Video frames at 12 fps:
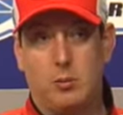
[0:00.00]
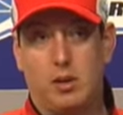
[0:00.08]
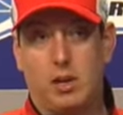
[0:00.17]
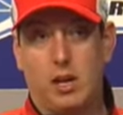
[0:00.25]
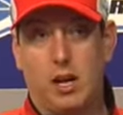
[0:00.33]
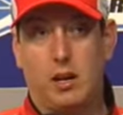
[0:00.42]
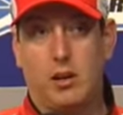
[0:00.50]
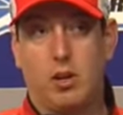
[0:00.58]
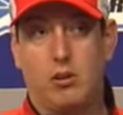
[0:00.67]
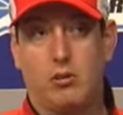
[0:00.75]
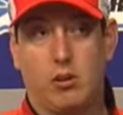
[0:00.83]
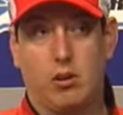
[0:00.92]
able to get out of that
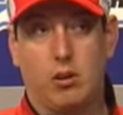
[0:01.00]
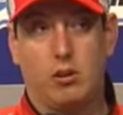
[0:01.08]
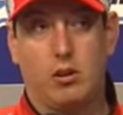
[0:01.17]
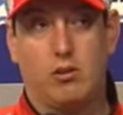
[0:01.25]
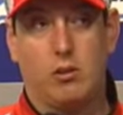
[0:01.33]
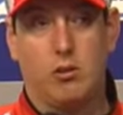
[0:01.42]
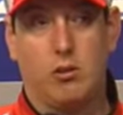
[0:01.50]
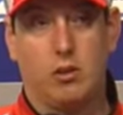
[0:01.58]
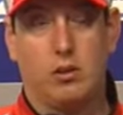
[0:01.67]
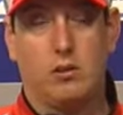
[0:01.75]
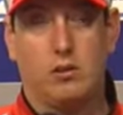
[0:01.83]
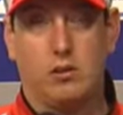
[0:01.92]
race car in
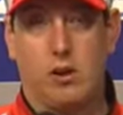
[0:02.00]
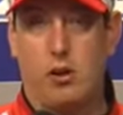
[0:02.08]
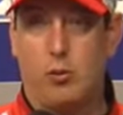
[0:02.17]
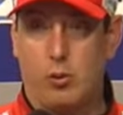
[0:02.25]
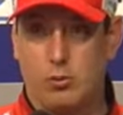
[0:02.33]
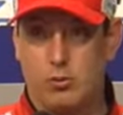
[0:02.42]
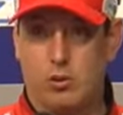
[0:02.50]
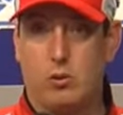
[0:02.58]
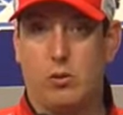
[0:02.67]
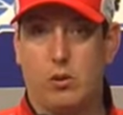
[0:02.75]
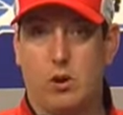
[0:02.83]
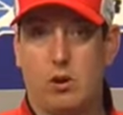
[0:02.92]
Daytona and to tell them what was
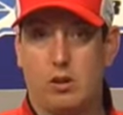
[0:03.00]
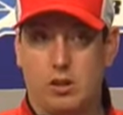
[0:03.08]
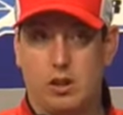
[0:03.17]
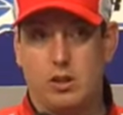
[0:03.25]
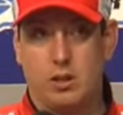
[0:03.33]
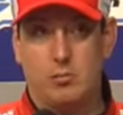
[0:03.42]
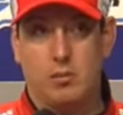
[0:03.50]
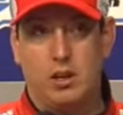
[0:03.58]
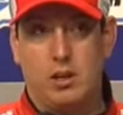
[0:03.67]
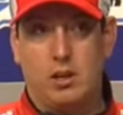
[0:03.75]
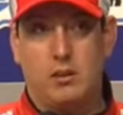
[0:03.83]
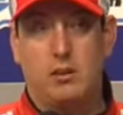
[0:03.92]
going on and to get
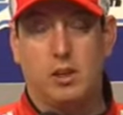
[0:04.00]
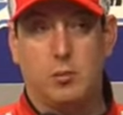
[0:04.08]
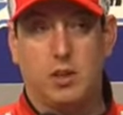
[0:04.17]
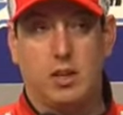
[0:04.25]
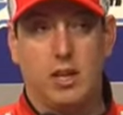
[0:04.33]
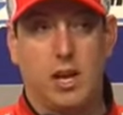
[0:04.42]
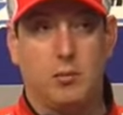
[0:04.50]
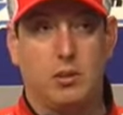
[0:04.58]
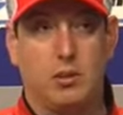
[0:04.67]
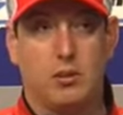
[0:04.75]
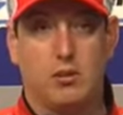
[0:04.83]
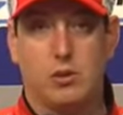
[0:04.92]
me in the
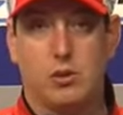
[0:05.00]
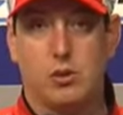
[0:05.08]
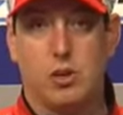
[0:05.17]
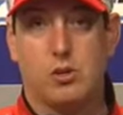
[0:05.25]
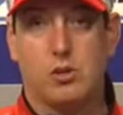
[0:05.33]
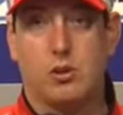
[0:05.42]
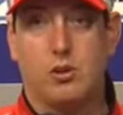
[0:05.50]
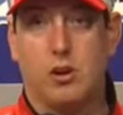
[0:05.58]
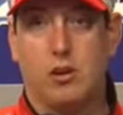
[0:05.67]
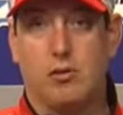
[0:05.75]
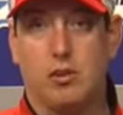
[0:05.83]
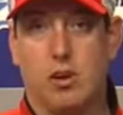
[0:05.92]
ambulance on a stretcher and
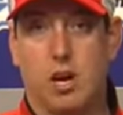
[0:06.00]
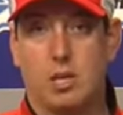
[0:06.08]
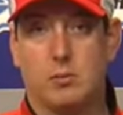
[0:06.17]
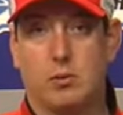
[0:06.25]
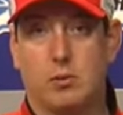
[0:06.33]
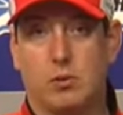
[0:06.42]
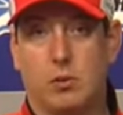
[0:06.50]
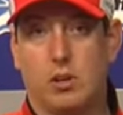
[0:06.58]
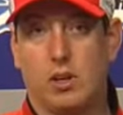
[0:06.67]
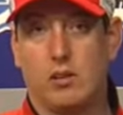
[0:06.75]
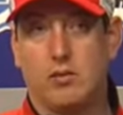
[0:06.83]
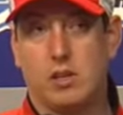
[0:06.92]
off to the hospital in order
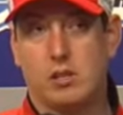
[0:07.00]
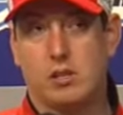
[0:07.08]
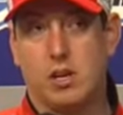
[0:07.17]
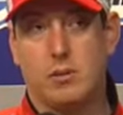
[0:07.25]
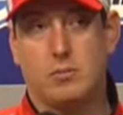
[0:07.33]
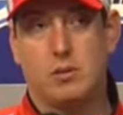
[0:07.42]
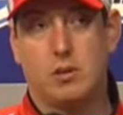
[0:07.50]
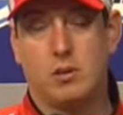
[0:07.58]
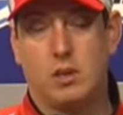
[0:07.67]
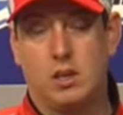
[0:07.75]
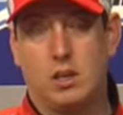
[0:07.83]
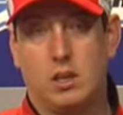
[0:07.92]
to get fixed up. So,
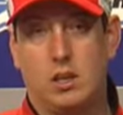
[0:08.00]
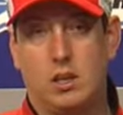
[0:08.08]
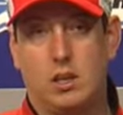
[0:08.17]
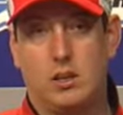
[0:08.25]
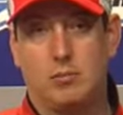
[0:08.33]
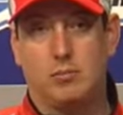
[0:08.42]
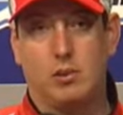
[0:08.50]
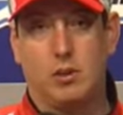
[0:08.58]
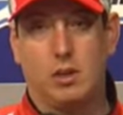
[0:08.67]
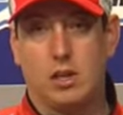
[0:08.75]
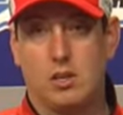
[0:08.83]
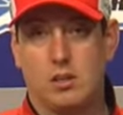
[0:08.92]
you
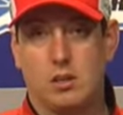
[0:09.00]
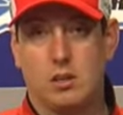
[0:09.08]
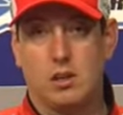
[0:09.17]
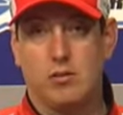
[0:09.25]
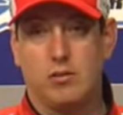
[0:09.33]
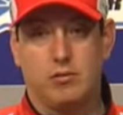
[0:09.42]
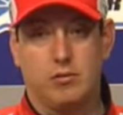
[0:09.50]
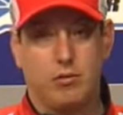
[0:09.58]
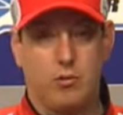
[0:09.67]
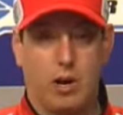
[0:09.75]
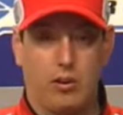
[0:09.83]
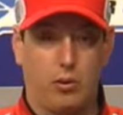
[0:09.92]
know, I can't say enough
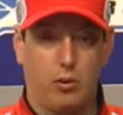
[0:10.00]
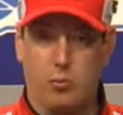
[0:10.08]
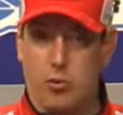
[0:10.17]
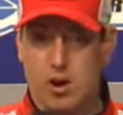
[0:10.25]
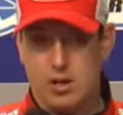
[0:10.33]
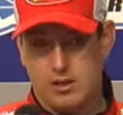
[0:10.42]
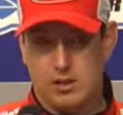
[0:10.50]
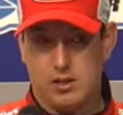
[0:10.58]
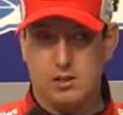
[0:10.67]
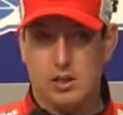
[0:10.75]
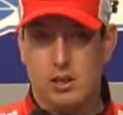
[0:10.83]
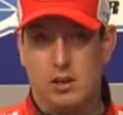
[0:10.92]
throughout the whole
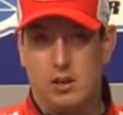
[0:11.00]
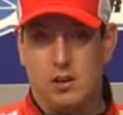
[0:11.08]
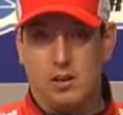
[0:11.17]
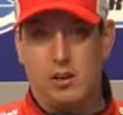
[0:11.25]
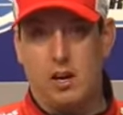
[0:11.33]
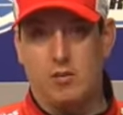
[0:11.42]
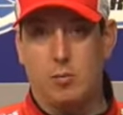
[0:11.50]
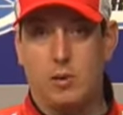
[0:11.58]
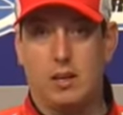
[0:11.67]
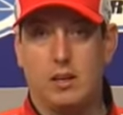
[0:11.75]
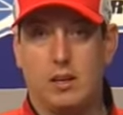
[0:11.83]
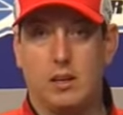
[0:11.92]
process that
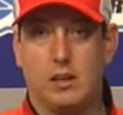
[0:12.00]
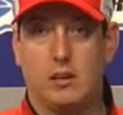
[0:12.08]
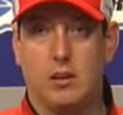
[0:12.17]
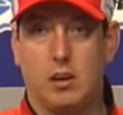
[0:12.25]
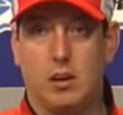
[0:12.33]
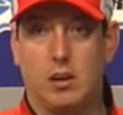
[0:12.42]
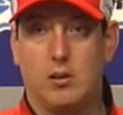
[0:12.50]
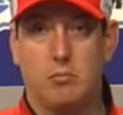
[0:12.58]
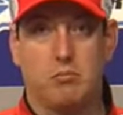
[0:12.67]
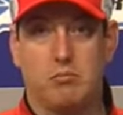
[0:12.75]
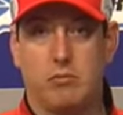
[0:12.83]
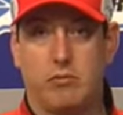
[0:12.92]
everybody did
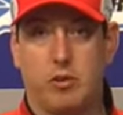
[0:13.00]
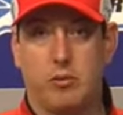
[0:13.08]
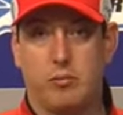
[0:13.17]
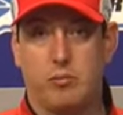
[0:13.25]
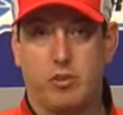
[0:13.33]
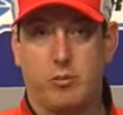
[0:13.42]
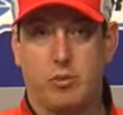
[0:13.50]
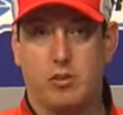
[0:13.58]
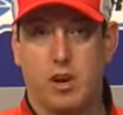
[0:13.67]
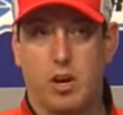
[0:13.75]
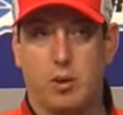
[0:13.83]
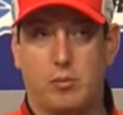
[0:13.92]
from the
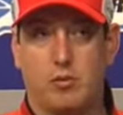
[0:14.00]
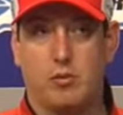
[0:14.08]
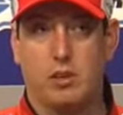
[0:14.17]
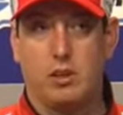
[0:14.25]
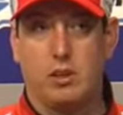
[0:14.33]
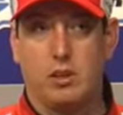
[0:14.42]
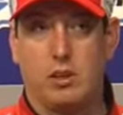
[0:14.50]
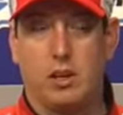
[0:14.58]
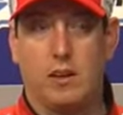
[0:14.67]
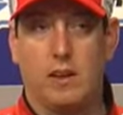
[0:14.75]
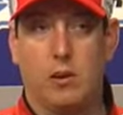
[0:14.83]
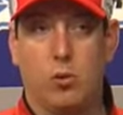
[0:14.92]
time of
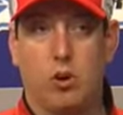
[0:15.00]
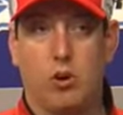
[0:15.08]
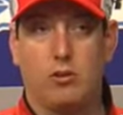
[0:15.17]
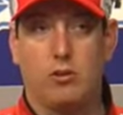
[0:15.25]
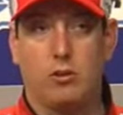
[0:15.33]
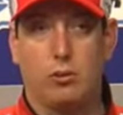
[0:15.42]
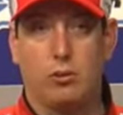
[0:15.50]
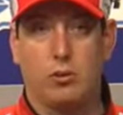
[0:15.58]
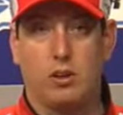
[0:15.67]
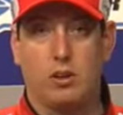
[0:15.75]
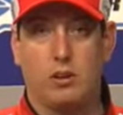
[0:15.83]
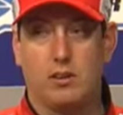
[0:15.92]
hitting that wall
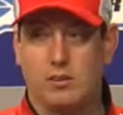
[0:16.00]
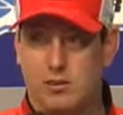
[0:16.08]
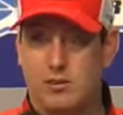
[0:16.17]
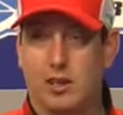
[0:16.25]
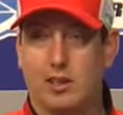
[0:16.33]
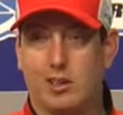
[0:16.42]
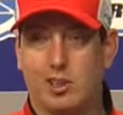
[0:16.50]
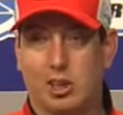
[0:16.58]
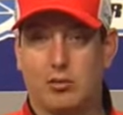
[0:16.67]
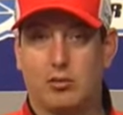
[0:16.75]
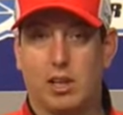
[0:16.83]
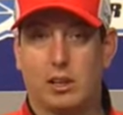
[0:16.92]
to taking the
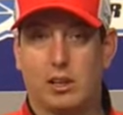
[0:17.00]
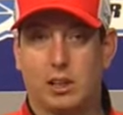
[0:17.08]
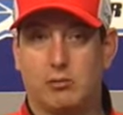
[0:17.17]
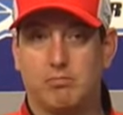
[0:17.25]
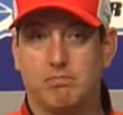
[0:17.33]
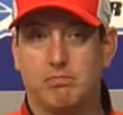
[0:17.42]
checker flag tonight.